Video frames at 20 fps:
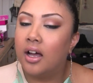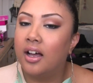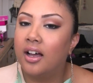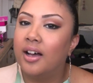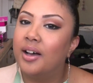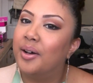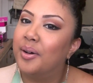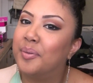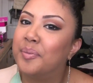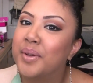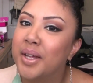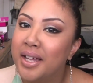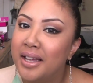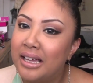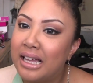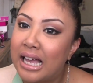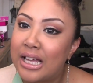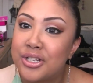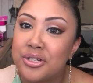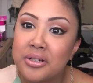um,
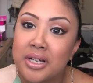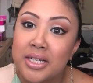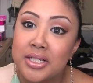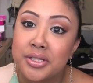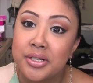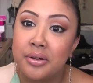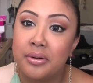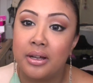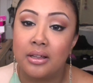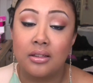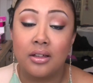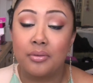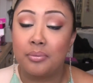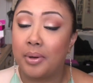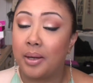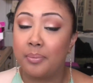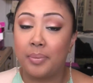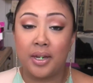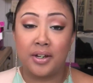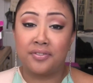as you guys know, I love
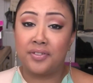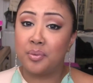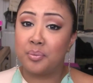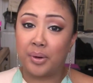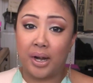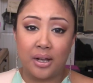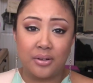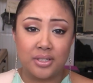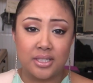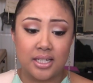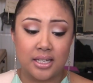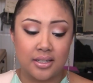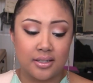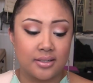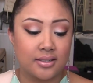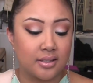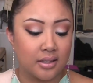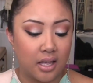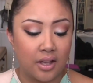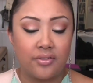my Benefit
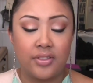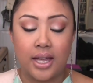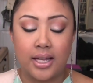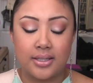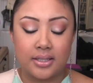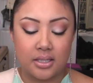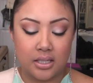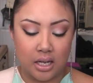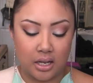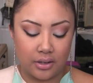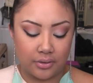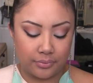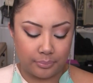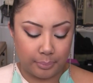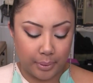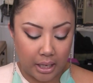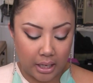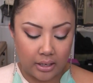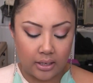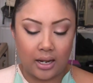browsings, love that stuff.
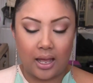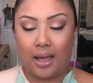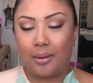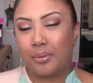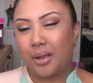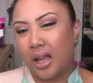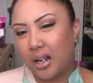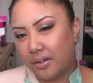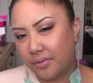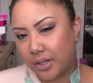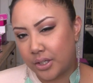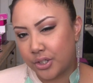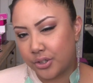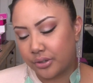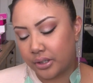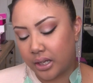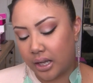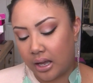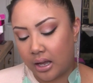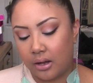But I'm kind of
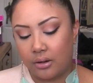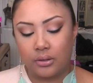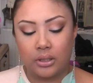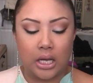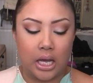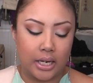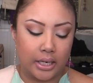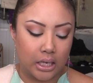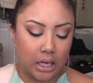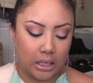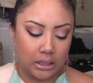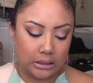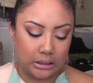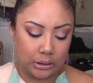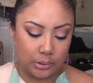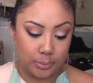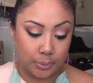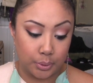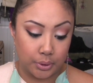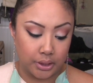venturing out, kind of got a
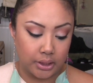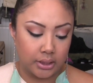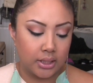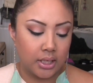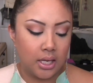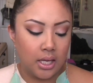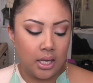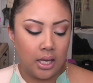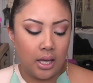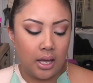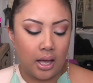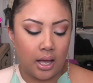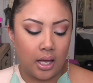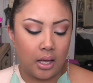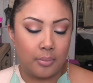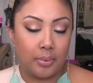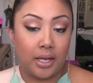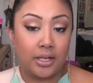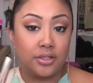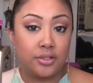little bored.
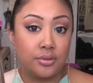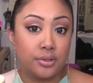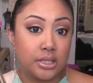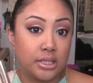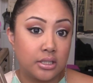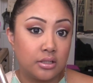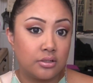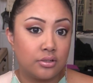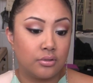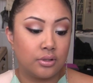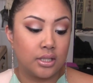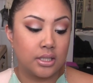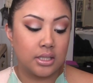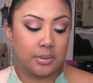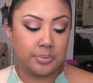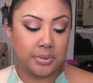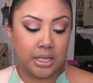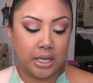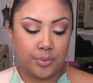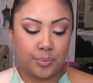Um, I do still do the
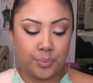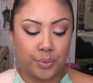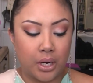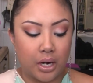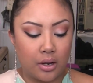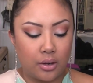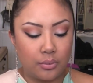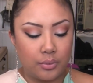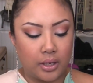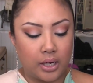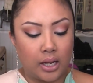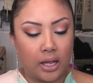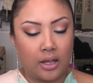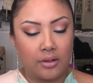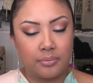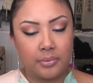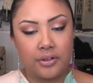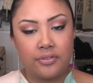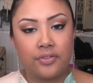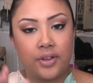dip down brow when I
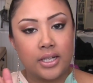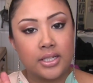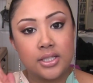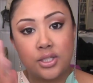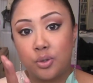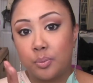have my face